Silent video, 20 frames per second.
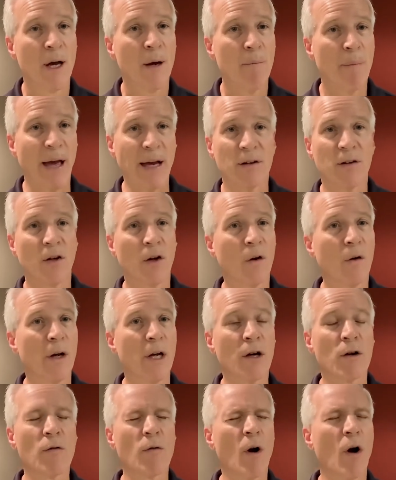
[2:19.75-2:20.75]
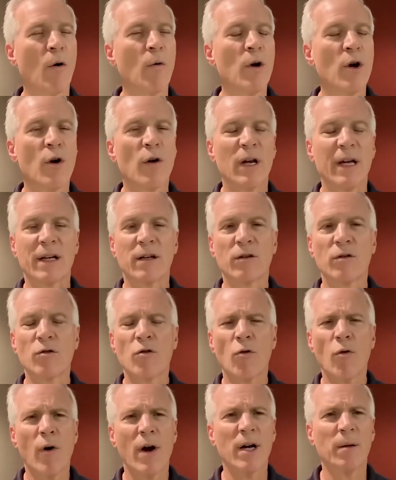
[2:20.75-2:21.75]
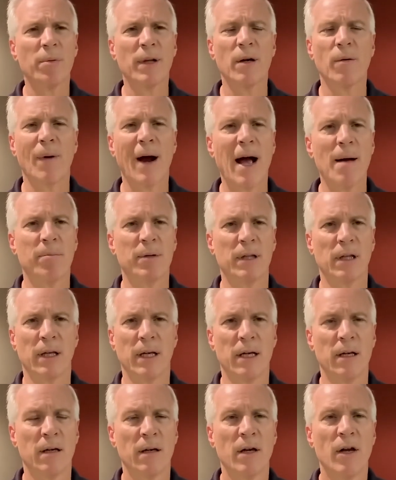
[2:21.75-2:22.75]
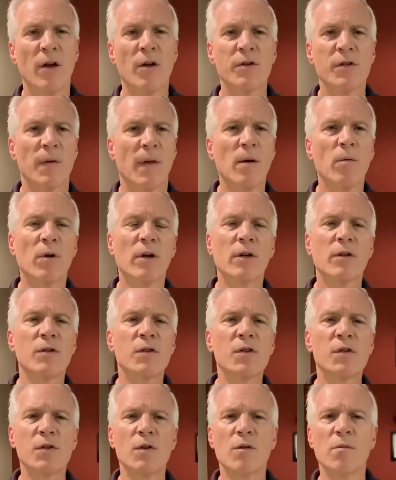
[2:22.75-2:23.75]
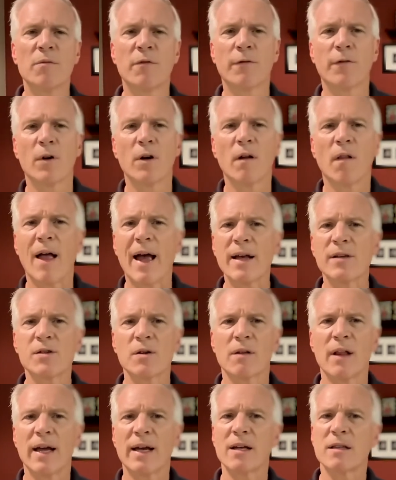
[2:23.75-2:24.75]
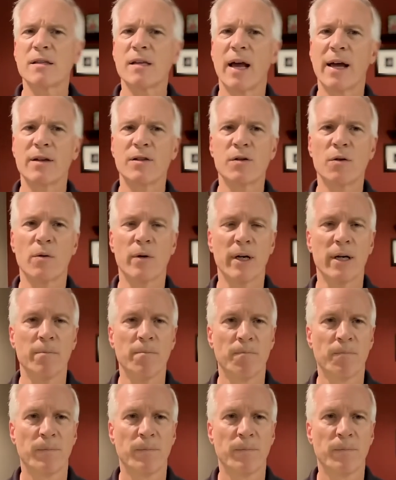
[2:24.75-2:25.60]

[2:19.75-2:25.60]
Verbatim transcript: Bacteria grow incredibly rapidly, so they will consume fertilizer like it's ice cream.